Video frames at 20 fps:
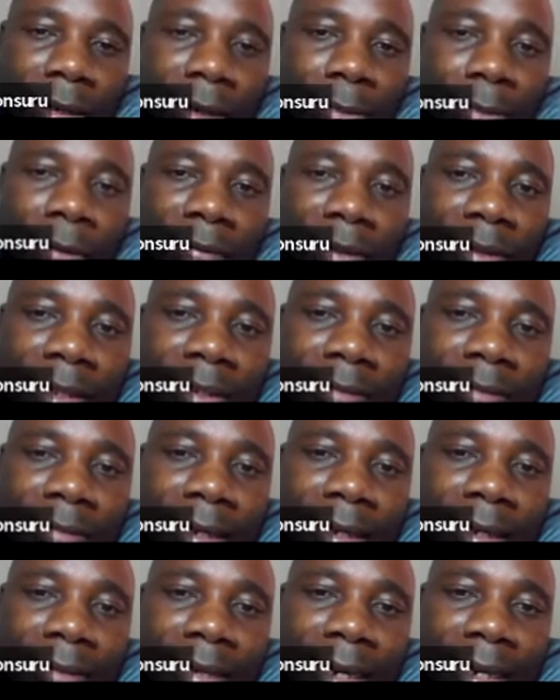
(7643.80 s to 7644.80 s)
remove this
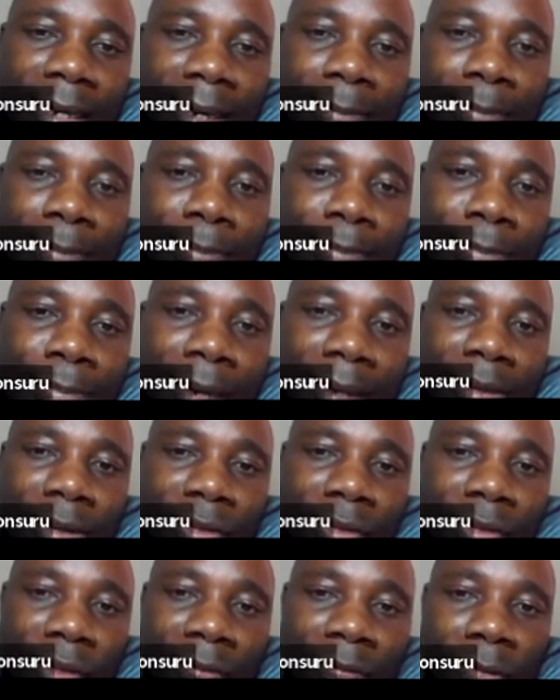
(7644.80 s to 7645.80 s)
red. Red and brown
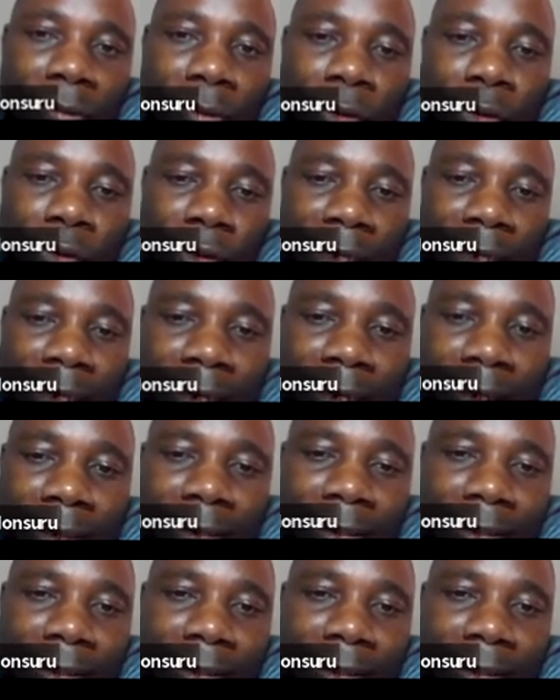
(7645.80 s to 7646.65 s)
does not even go together.